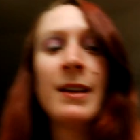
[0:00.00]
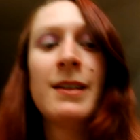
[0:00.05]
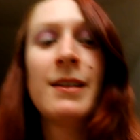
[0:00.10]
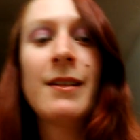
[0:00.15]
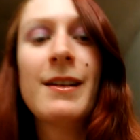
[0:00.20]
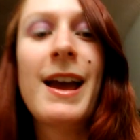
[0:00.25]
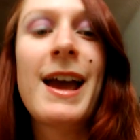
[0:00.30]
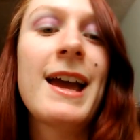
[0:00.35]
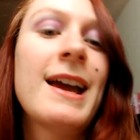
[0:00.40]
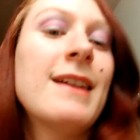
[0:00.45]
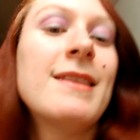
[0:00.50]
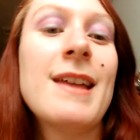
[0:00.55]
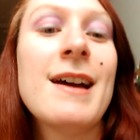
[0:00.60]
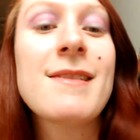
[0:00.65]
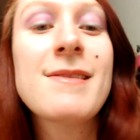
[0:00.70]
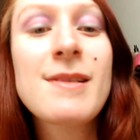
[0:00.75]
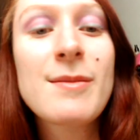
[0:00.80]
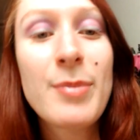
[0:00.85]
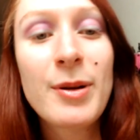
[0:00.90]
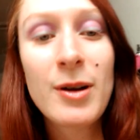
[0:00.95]
Okay, and
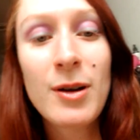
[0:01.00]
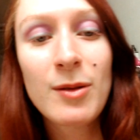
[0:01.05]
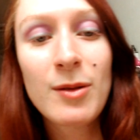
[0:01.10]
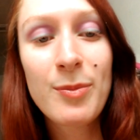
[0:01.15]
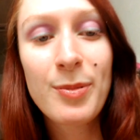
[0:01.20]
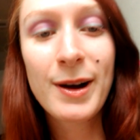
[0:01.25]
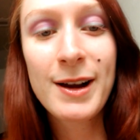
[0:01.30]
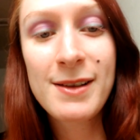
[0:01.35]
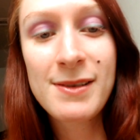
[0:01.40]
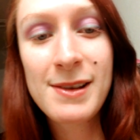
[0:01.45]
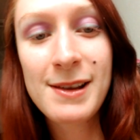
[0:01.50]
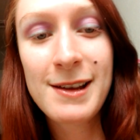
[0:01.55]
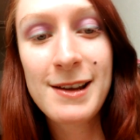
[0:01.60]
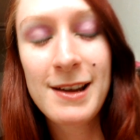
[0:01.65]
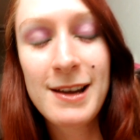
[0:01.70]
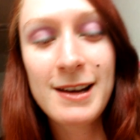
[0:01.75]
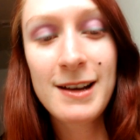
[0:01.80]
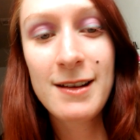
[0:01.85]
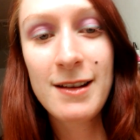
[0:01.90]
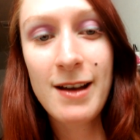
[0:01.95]
that's a pearl
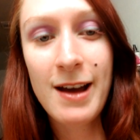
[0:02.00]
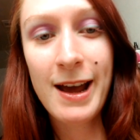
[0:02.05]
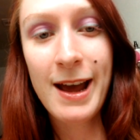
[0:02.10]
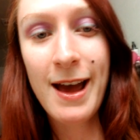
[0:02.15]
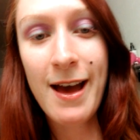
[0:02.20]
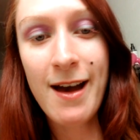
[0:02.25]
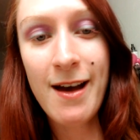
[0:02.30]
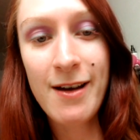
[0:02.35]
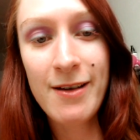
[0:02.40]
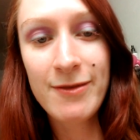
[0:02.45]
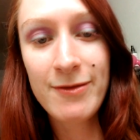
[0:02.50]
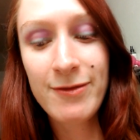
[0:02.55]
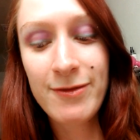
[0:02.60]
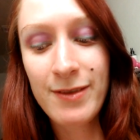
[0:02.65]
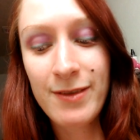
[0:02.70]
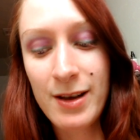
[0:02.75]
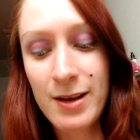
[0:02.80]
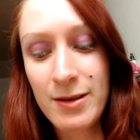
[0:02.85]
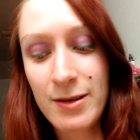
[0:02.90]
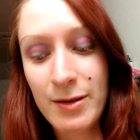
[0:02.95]
bracelet I have.
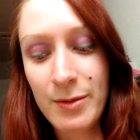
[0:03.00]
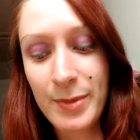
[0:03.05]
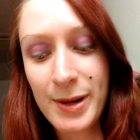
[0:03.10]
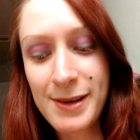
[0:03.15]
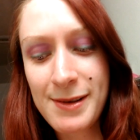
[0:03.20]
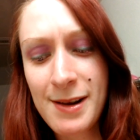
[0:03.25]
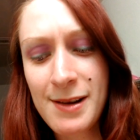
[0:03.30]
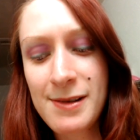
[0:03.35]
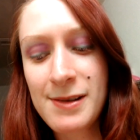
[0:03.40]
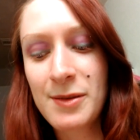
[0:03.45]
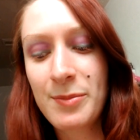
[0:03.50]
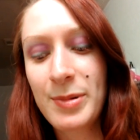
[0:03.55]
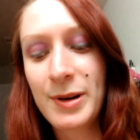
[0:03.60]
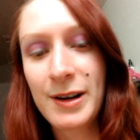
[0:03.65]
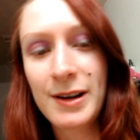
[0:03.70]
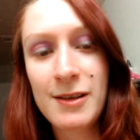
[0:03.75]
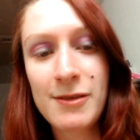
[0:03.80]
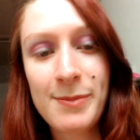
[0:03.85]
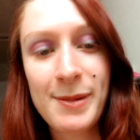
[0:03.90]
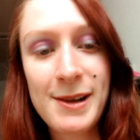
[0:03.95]
It's not super
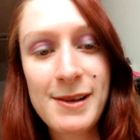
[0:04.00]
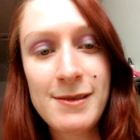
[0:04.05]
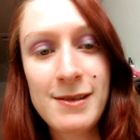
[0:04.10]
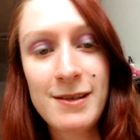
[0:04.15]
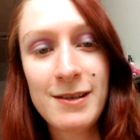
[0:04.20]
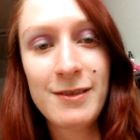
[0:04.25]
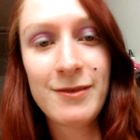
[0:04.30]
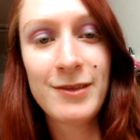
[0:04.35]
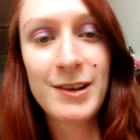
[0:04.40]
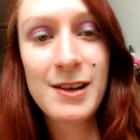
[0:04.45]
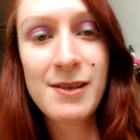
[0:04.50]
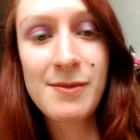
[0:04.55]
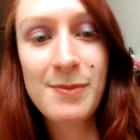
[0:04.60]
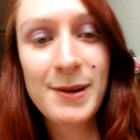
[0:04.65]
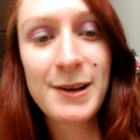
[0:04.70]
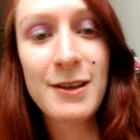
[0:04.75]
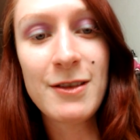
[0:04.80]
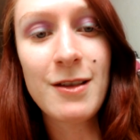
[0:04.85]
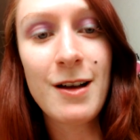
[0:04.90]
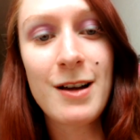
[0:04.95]
expensive. I didn't
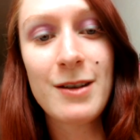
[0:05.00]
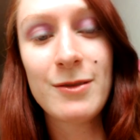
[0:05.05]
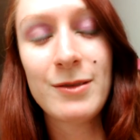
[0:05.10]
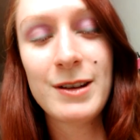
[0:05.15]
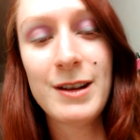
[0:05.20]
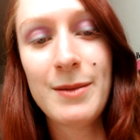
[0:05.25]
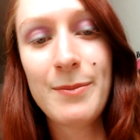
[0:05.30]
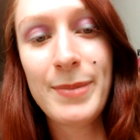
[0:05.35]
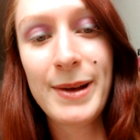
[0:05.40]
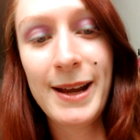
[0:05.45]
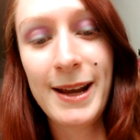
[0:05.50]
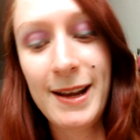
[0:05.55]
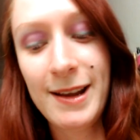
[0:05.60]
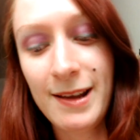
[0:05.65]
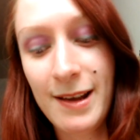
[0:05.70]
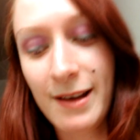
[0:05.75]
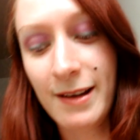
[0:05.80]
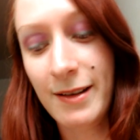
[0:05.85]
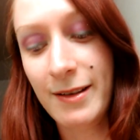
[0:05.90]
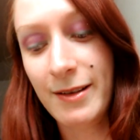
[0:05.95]
spend a lot on it,
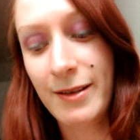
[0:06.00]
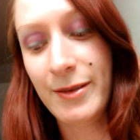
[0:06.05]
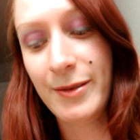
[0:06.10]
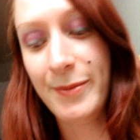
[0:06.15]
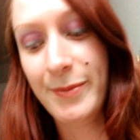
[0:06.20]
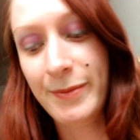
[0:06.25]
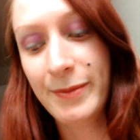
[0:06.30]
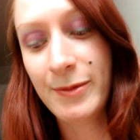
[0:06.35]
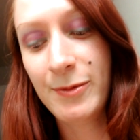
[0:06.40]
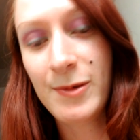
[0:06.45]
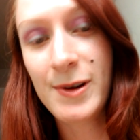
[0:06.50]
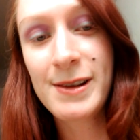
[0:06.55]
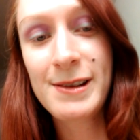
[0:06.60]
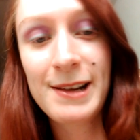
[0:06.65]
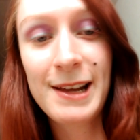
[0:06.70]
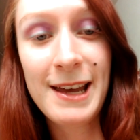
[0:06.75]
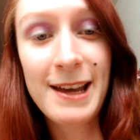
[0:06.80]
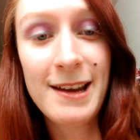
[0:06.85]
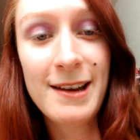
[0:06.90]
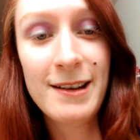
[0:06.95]
but once
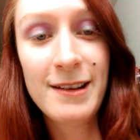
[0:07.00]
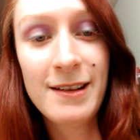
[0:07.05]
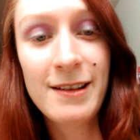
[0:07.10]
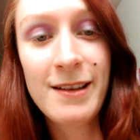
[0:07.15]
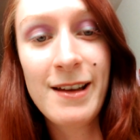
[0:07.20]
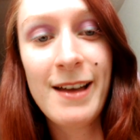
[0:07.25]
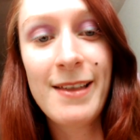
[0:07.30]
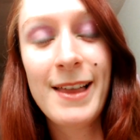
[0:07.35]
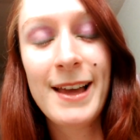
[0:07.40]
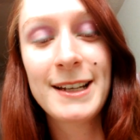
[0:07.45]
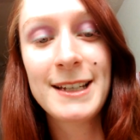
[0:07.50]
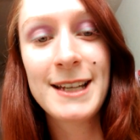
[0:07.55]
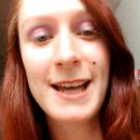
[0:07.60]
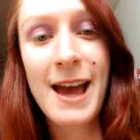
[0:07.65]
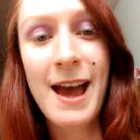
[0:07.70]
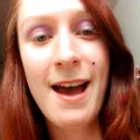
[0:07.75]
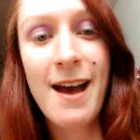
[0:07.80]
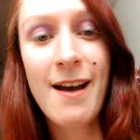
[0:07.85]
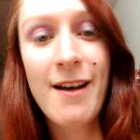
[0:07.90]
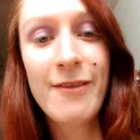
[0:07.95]
again, I like to
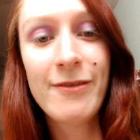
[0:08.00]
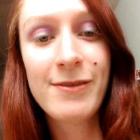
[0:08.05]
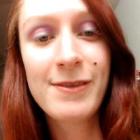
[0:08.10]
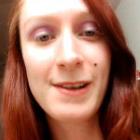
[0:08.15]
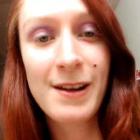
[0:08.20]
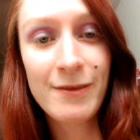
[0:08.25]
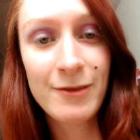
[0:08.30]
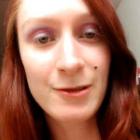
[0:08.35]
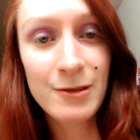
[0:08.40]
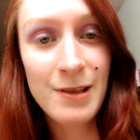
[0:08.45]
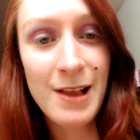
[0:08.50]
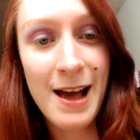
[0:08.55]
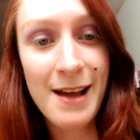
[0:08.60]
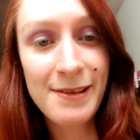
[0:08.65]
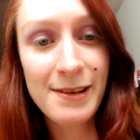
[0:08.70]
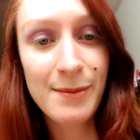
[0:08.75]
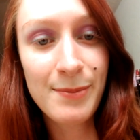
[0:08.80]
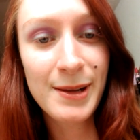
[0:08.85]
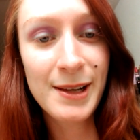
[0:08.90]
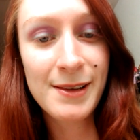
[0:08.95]
have several
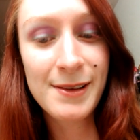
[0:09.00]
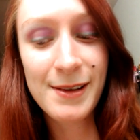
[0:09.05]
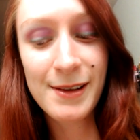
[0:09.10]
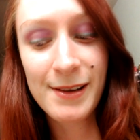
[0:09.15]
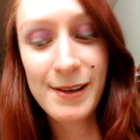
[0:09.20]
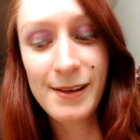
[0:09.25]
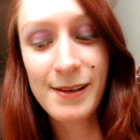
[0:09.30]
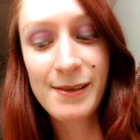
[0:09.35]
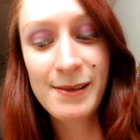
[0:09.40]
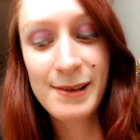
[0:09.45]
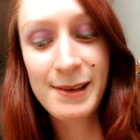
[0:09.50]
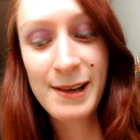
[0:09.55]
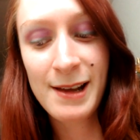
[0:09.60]
classy pieces.